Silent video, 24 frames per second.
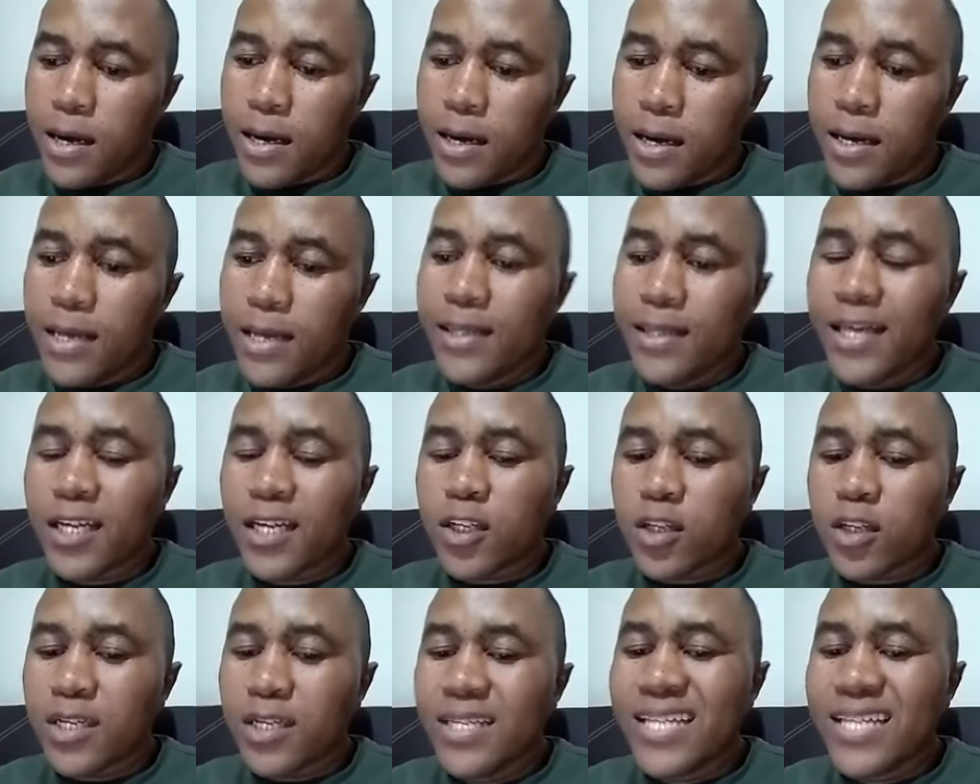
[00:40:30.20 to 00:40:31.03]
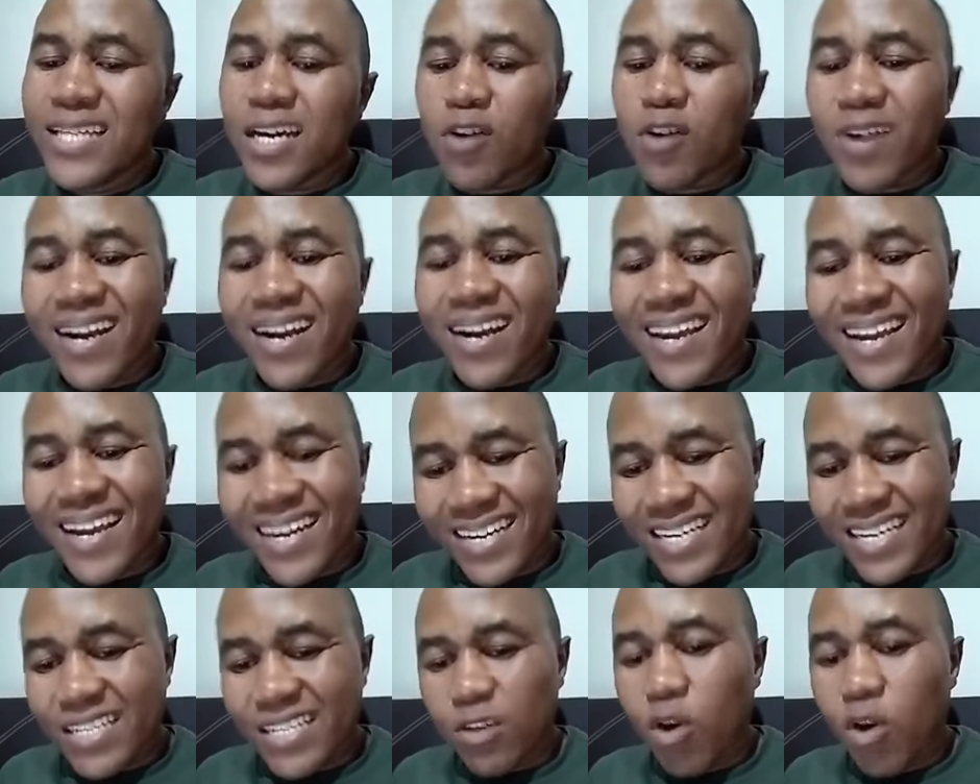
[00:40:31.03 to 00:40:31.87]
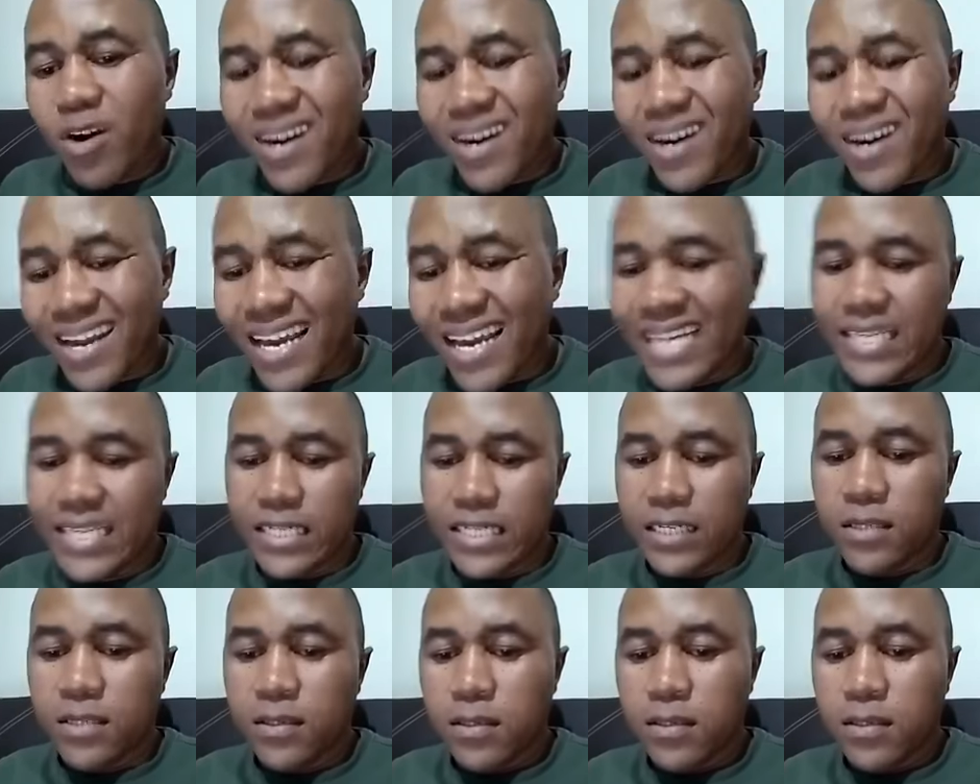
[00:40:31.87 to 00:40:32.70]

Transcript: In, this, in the rural areas already,